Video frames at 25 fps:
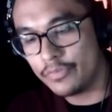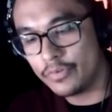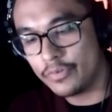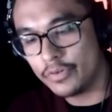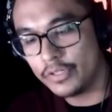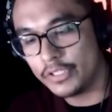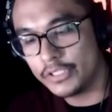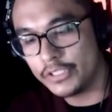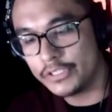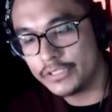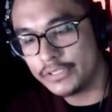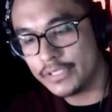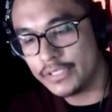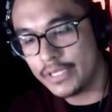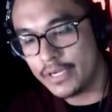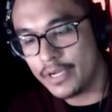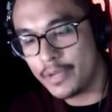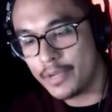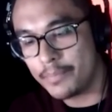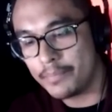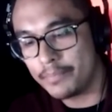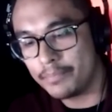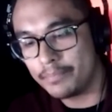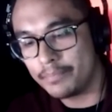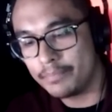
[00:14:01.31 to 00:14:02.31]
Force
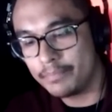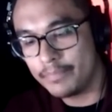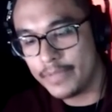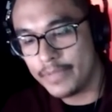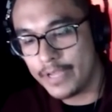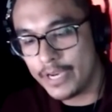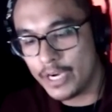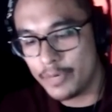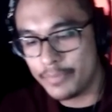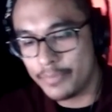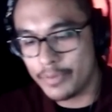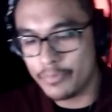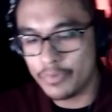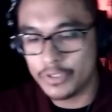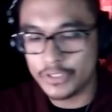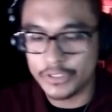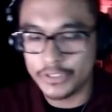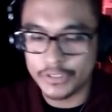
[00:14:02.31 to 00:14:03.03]
airmen were